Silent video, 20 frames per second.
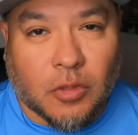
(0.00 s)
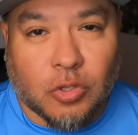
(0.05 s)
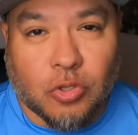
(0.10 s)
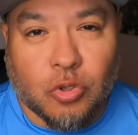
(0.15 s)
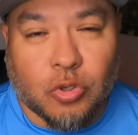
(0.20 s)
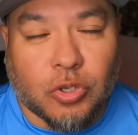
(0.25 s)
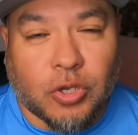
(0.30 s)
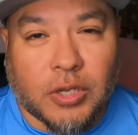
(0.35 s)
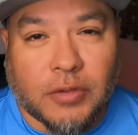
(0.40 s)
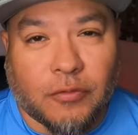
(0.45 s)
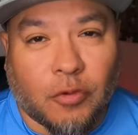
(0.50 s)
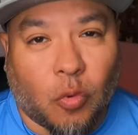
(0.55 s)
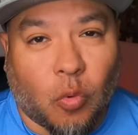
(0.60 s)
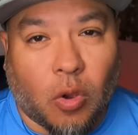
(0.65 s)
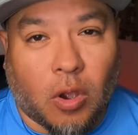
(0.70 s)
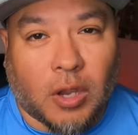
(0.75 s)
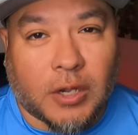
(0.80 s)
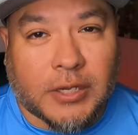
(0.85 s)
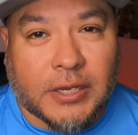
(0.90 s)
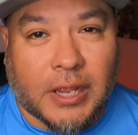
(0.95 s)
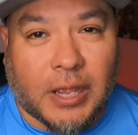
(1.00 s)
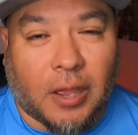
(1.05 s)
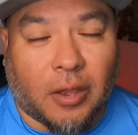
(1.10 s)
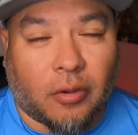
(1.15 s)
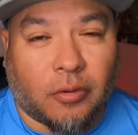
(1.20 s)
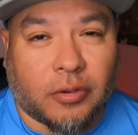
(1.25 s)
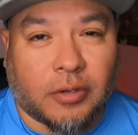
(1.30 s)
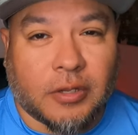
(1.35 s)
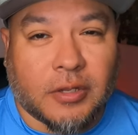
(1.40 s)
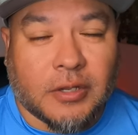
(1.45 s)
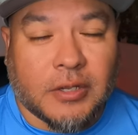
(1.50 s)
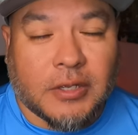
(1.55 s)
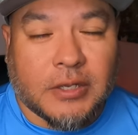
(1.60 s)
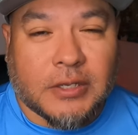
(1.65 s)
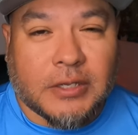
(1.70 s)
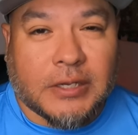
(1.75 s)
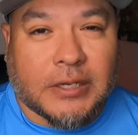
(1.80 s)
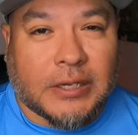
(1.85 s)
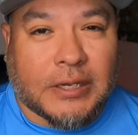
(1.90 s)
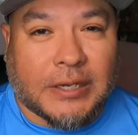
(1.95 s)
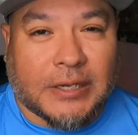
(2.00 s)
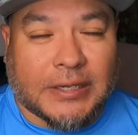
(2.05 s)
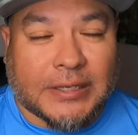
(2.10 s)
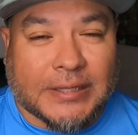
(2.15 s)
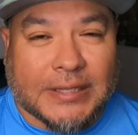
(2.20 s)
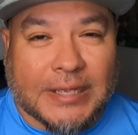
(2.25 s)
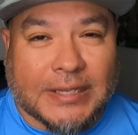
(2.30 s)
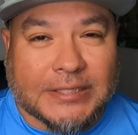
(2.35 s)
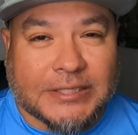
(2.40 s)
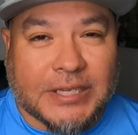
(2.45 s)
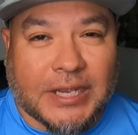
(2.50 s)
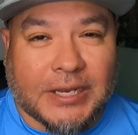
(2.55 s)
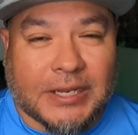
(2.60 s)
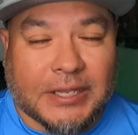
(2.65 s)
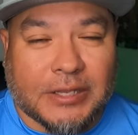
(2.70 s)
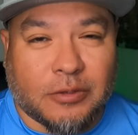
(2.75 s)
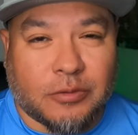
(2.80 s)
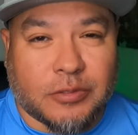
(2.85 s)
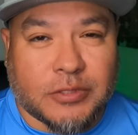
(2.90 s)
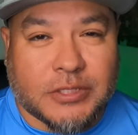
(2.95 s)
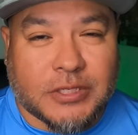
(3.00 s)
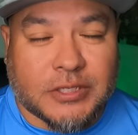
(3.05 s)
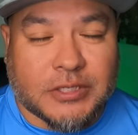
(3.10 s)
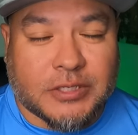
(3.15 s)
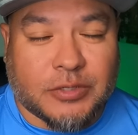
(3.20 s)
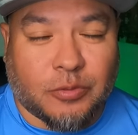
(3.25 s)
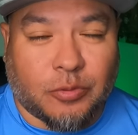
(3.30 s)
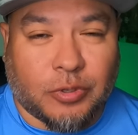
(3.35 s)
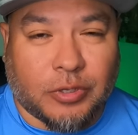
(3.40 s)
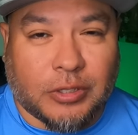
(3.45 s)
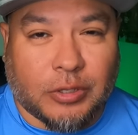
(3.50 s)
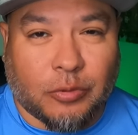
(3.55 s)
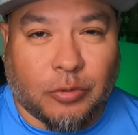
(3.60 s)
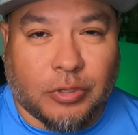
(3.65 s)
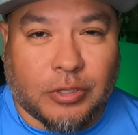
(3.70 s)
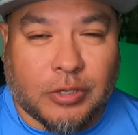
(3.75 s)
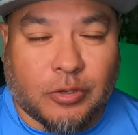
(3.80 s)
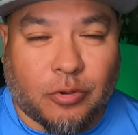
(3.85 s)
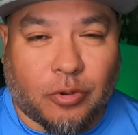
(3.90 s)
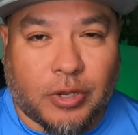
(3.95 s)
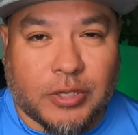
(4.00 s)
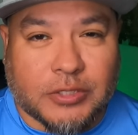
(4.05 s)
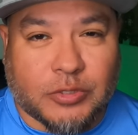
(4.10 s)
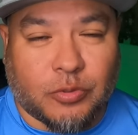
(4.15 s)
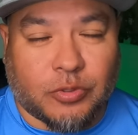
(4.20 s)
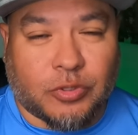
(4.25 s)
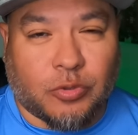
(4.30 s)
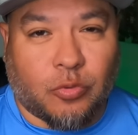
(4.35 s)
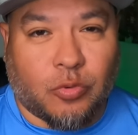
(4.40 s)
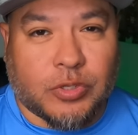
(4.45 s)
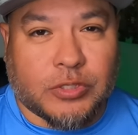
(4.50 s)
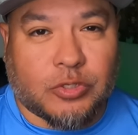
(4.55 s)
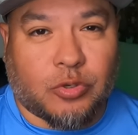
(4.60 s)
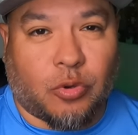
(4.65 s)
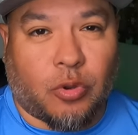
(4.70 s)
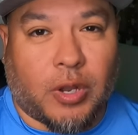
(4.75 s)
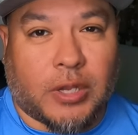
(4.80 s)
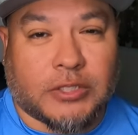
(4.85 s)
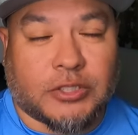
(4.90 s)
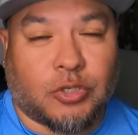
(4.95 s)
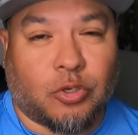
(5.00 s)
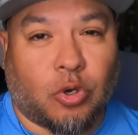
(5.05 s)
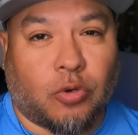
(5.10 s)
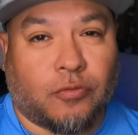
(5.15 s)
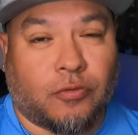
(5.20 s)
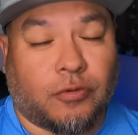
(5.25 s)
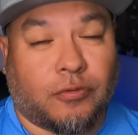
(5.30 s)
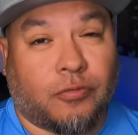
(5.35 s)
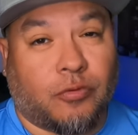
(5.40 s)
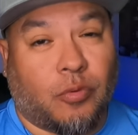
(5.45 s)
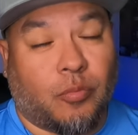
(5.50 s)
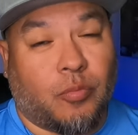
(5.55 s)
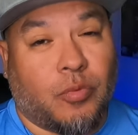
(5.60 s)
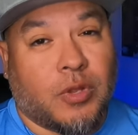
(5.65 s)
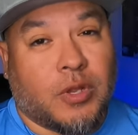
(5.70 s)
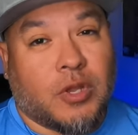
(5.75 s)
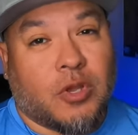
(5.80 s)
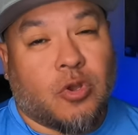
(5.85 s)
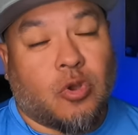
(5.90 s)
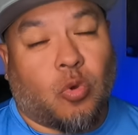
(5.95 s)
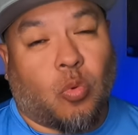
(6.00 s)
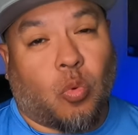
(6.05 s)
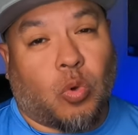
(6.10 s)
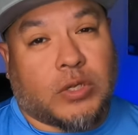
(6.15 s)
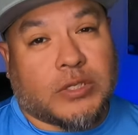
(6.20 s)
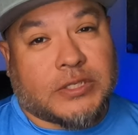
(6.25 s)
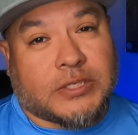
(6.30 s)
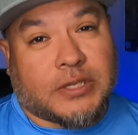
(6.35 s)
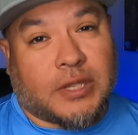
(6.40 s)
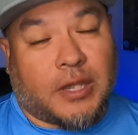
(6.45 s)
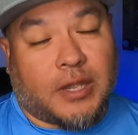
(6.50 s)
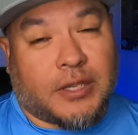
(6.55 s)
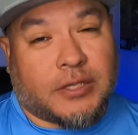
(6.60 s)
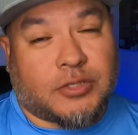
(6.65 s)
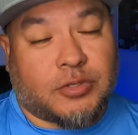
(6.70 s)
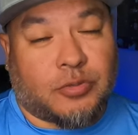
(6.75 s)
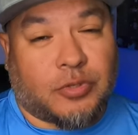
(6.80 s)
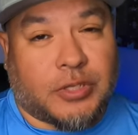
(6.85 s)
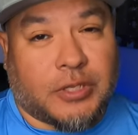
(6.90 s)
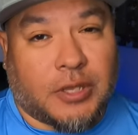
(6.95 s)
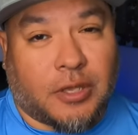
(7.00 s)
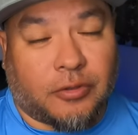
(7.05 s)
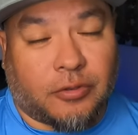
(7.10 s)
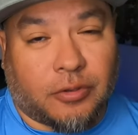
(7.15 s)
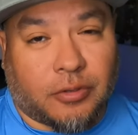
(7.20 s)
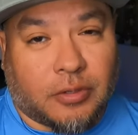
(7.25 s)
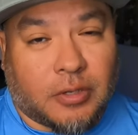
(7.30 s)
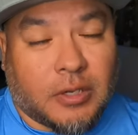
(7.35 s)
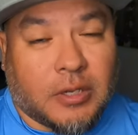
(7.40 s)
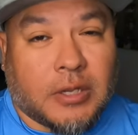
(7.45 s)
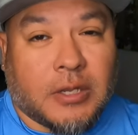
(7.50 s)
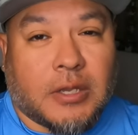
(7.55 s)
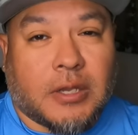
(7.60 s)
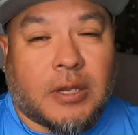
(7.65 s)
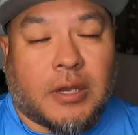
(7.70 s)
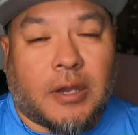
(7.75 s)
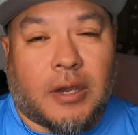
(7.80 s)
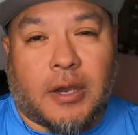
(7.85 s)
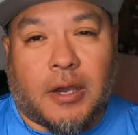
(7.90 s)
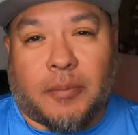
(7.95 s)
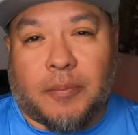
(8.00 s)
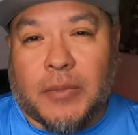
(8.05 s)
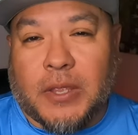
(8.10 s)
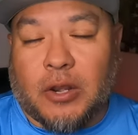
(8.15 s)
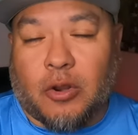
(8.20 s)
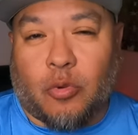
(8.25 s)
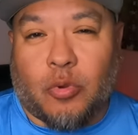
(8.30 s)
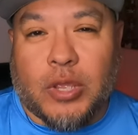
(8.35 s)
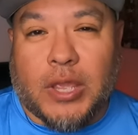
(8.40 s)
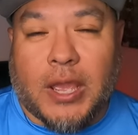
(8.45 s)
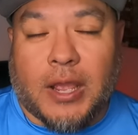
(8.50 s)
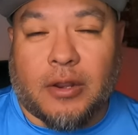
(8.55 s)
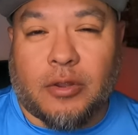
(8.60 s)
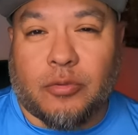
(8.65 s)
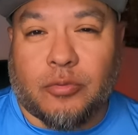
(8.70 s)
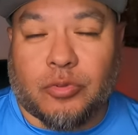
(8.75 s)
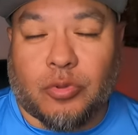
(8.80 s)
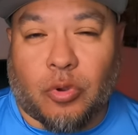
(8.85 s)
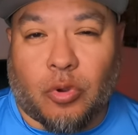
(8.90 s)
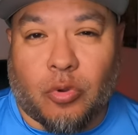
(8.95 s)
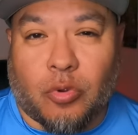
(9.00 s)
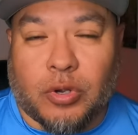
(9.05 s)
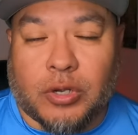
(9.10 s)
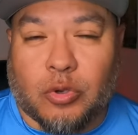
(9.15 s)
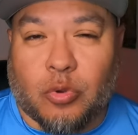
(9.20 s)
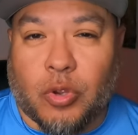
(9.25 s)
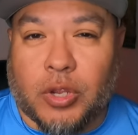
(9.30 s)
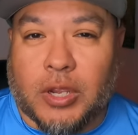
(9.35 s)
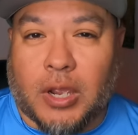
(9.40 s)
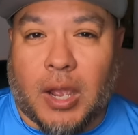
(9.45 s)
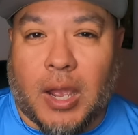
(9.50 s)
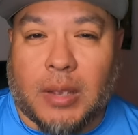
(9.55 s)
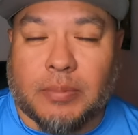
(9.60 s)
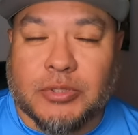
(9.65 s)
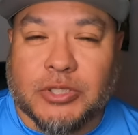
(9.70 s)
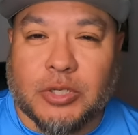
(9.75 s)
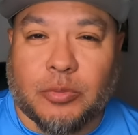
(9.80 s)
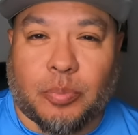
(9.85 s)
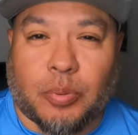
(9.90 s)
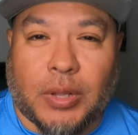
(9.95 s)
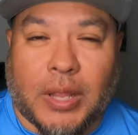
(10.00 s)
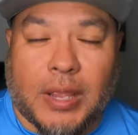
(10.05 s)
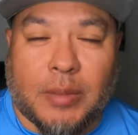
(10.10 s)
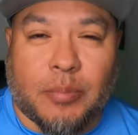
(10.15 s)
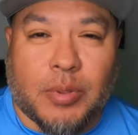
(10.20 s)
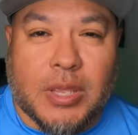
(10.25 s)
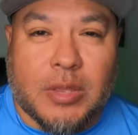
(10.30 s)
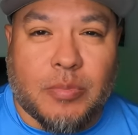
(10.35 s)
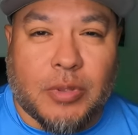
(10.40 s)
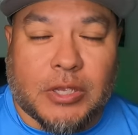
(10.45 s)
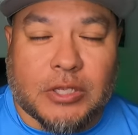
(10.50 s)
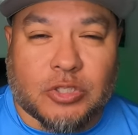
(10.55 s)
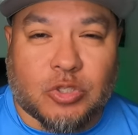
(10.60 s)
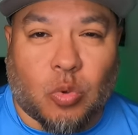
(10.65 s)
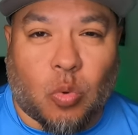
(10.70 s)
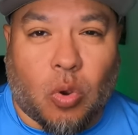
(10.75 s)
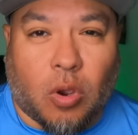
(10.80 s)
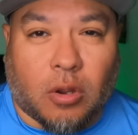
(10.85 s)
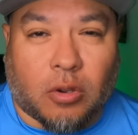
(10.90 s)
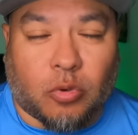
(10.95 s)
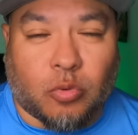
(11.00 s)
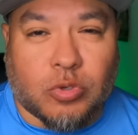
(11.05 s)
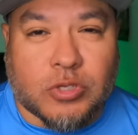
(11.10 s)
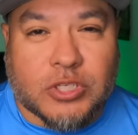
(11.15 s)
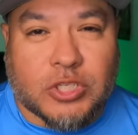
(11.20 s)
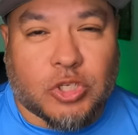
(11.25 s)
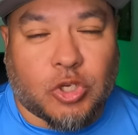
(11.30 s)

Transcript: you couldn't even walk down uh, that jetty. It was just really, really crazy with the winds crashing over from one side to the other. Um, you know, we had to throw a quick option plan B because the water was